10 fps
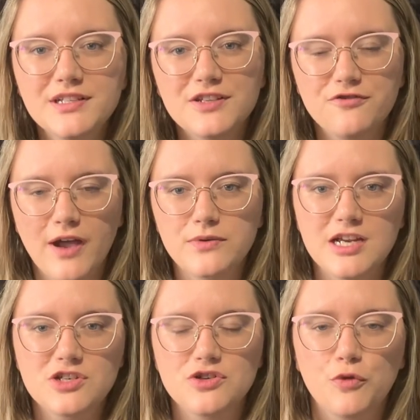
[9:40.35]
It's a
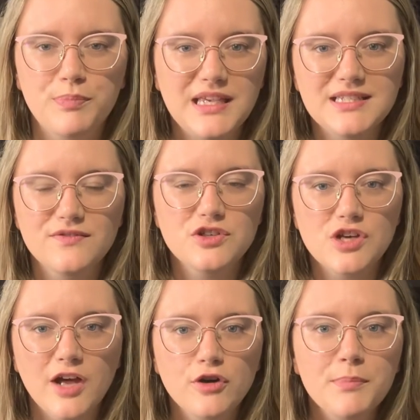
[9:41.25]
foundational piece of the
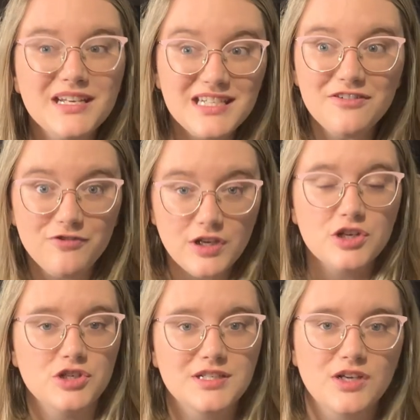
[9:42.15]
genre, but it didn't
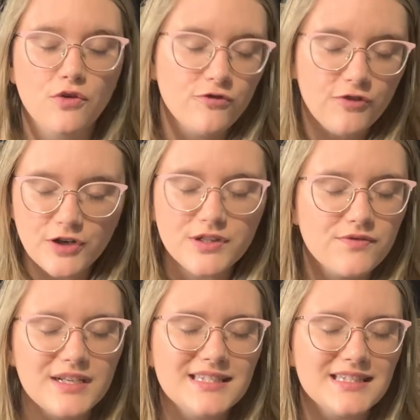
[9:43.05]
finish until fairly
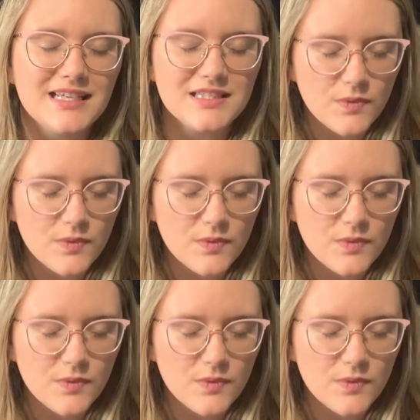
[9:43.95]
recently.